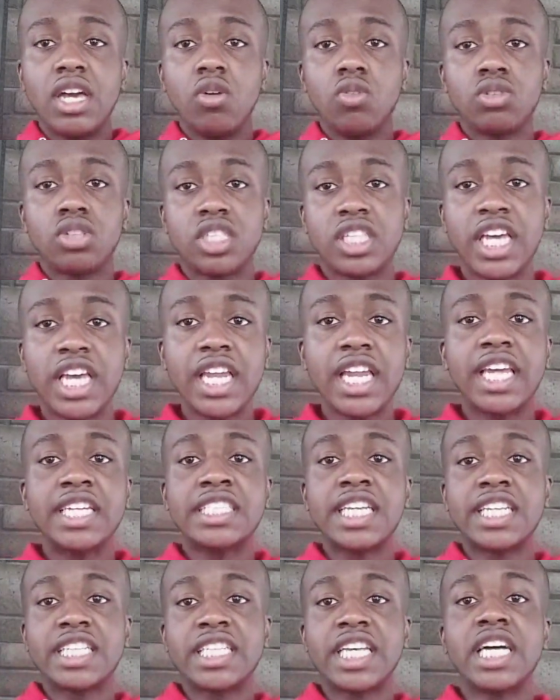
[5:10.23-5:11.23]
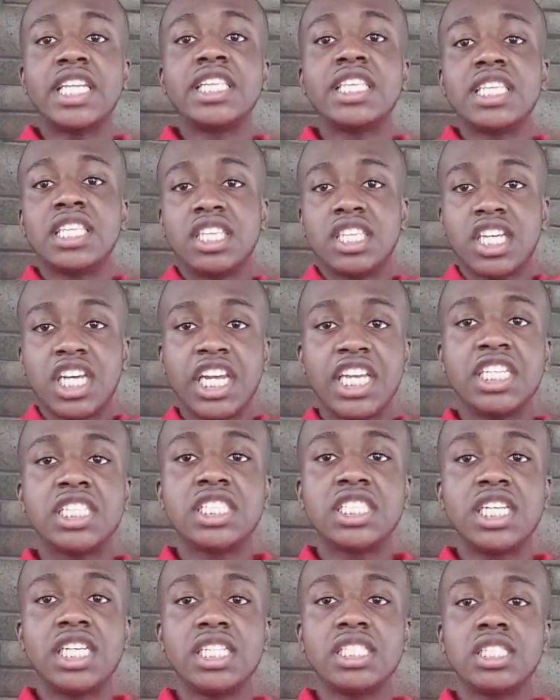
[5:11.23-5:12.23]
Ustedes están
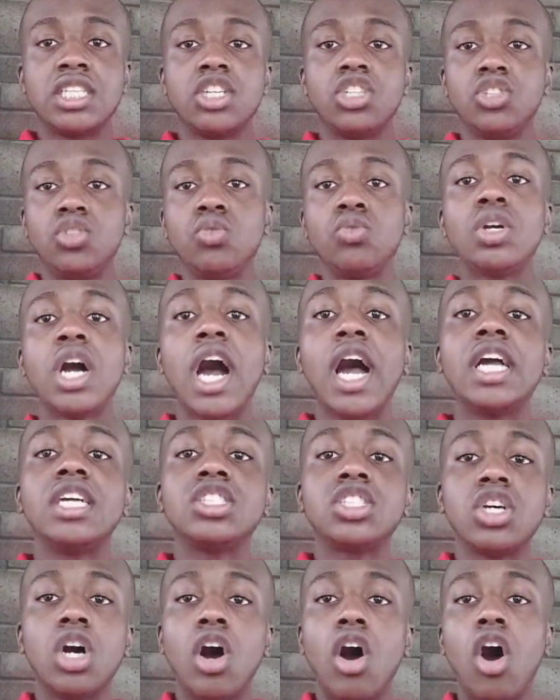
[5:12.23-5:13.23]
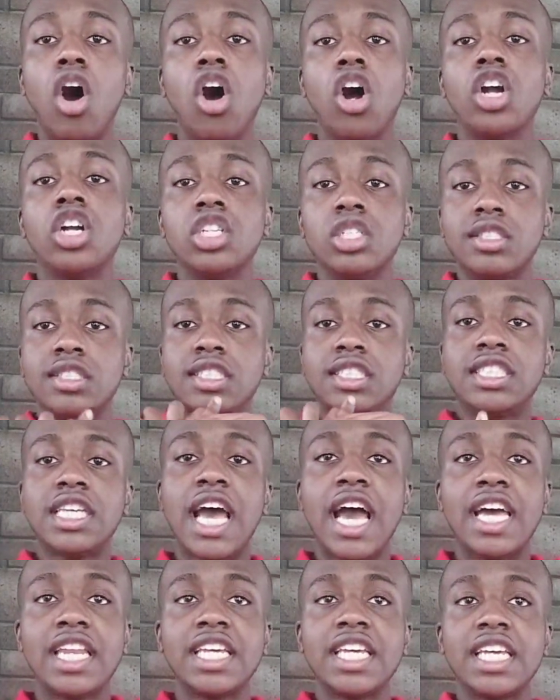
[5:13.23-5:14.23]
tristes. You guys are
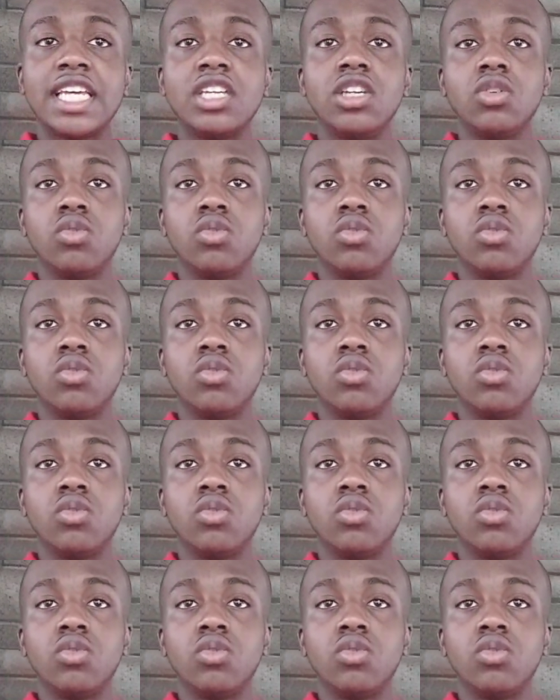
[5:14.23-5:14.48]
sad.